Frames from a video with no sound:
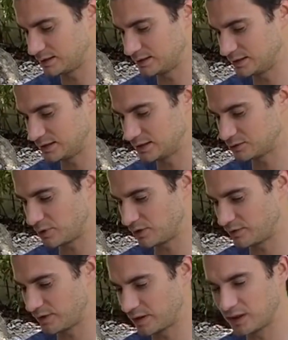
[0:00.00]
this is one of
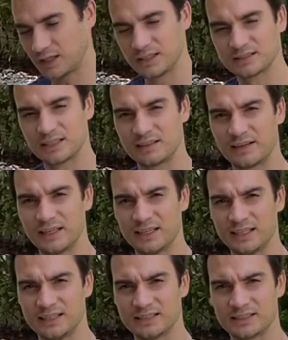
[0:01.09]
the things that
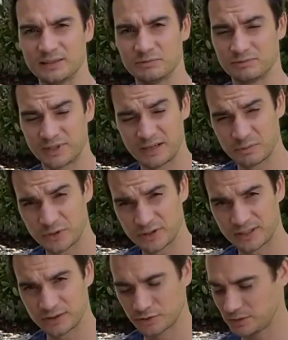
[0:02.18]
really is very
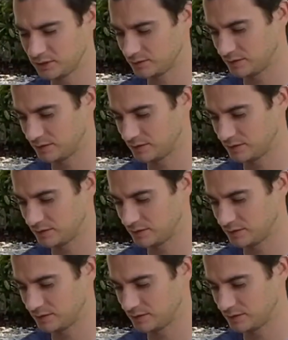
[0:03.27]
important to me.